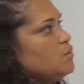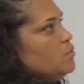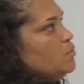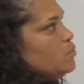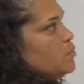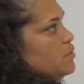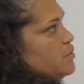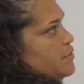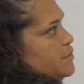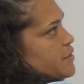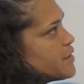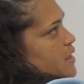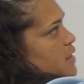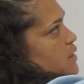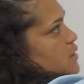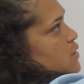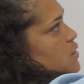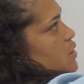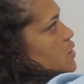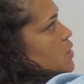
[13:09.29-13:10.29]
will
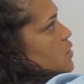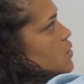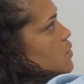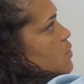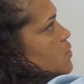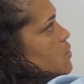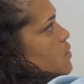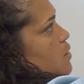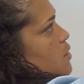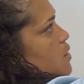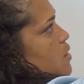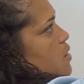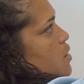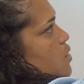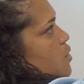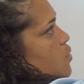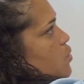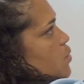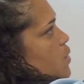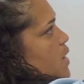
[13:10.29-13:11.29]
then go
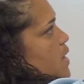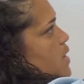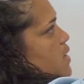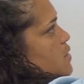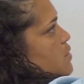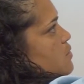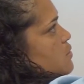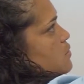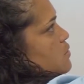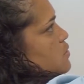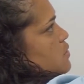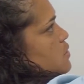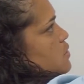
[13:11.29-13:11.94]
around